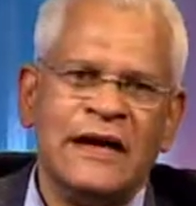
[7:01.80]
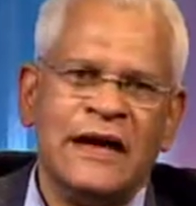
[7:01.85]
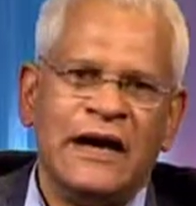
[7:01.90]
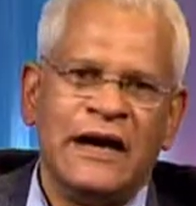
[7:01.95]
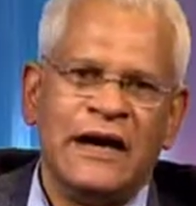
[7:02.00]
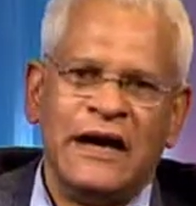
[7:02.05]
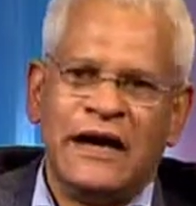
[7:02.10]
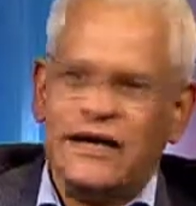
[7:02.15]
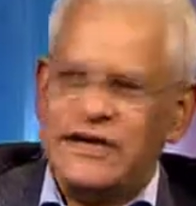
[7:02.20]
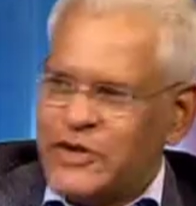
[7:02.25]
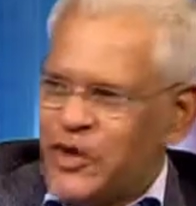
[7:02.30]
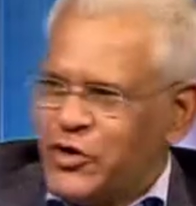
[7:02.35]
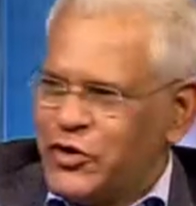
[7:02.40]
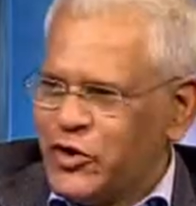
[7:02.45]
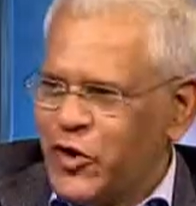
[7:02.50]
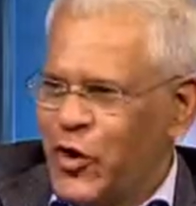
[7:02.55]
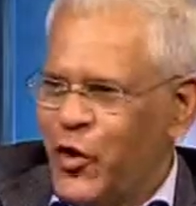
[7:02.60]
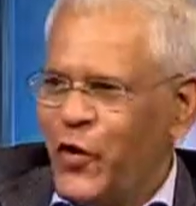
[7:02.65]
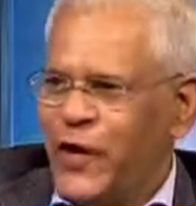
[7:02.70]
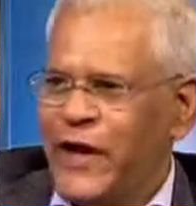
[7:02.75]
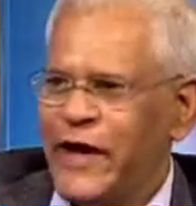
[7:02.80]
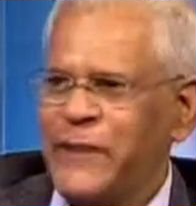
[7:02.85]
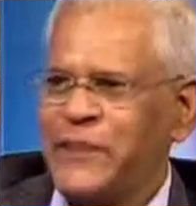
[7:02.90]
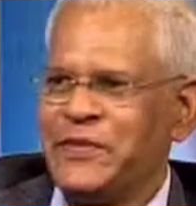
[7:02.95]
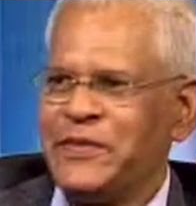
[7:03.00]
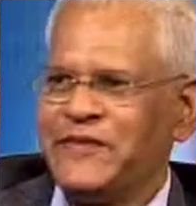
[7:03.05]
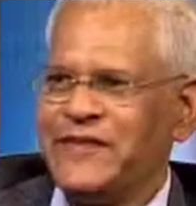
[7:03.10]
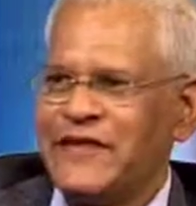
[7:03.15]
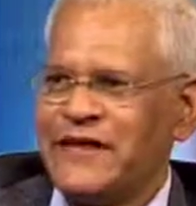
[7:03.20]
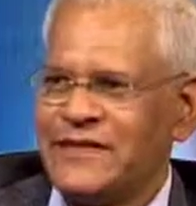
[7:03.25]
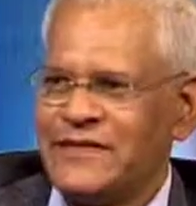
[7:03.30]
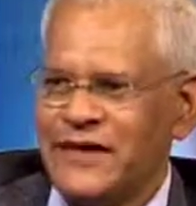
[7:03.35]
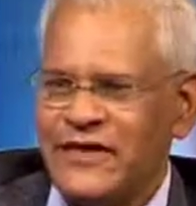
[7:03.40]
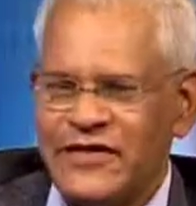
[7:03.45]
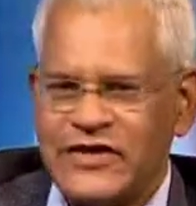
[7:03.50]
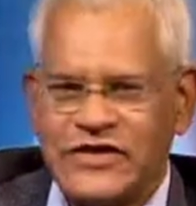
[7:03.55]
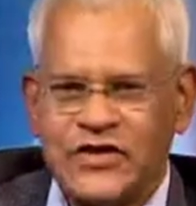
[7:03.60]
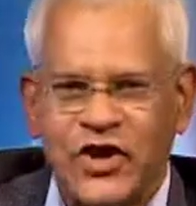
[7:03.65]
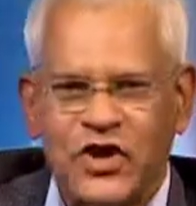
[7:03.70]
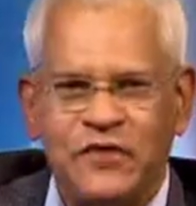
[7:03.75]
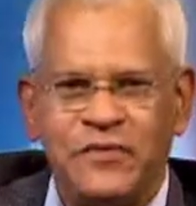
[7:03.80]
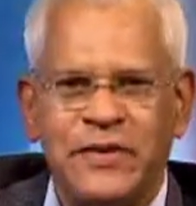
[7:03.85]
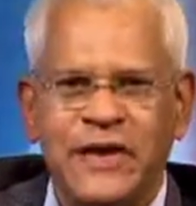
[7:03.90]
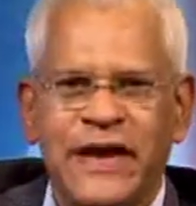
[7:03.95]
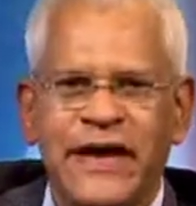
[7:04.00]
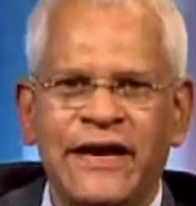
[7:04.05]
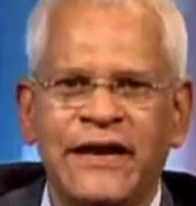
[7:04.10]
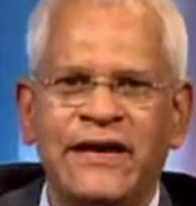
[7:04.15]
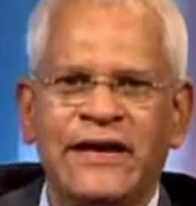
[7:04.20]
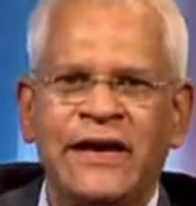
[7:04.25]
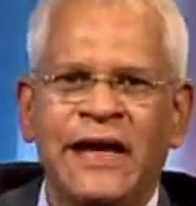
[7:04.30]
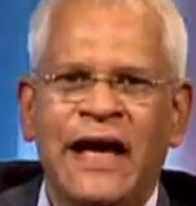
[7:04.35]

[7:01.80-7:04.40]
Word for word: Uh, don't go away. We'll just have a short break.